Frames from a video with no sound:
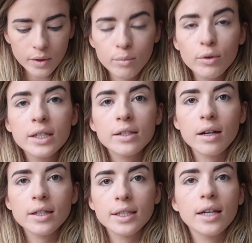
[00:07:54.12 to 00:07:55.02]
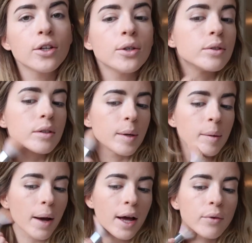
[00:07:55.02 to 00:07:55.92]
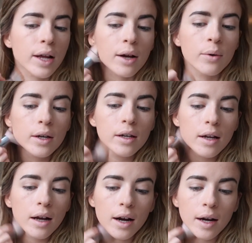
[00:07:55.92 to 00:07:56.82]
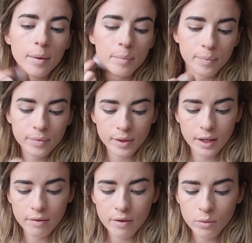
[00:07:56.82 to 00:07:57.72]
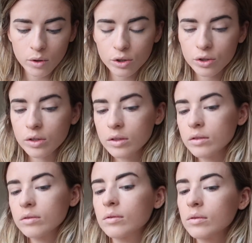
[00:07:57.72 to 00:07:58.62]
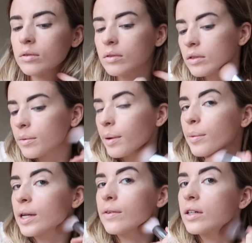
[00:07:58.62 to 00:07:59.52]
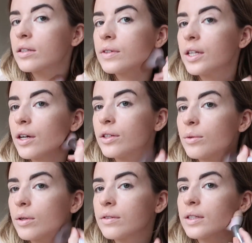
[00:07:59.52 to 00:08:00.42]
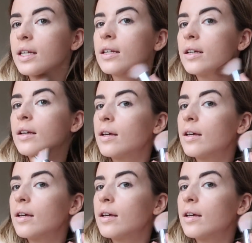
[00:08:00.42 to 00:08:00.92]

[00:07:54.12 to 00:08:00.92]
really starting to get used to being pale now. If you've watched some of my previous videos, you would have seen